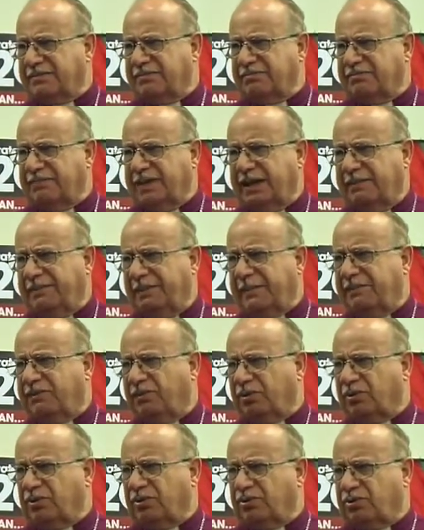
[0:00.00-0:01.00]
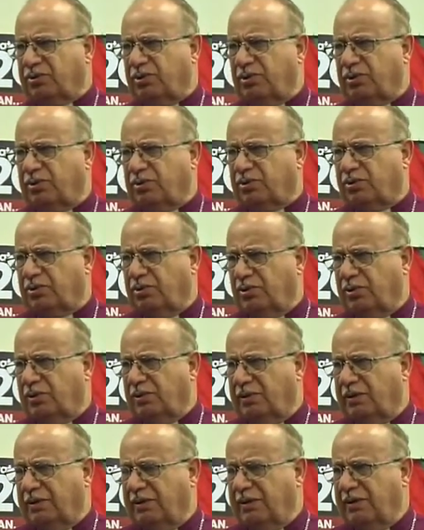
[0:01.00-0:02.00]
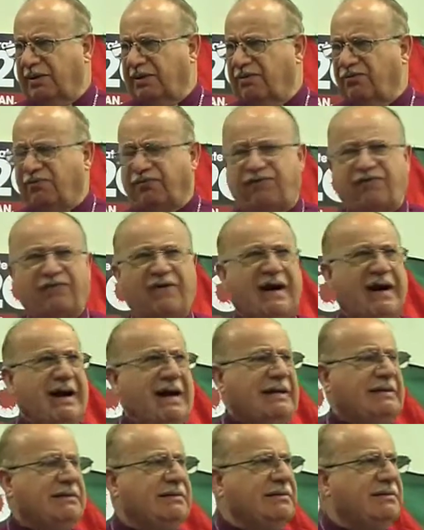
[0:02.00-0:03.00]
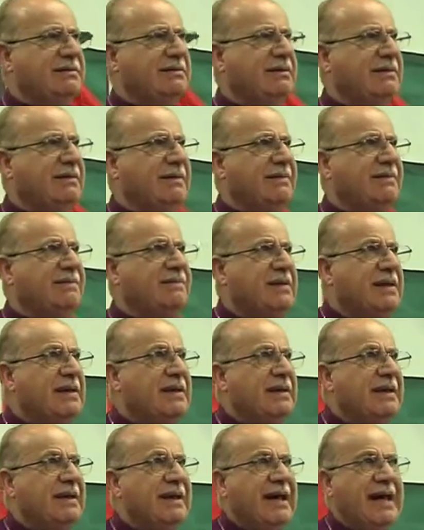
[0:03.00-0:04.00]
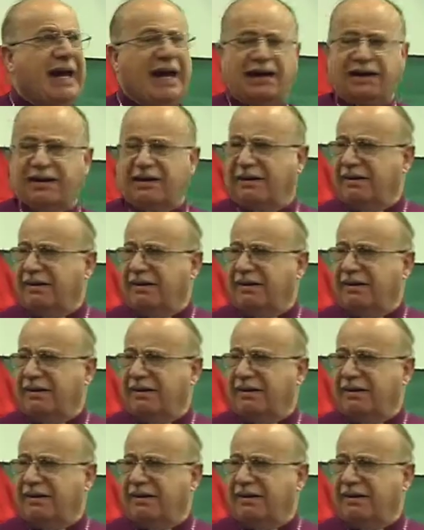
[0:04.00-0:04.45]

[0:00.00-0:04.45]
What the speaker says: many people continue to find a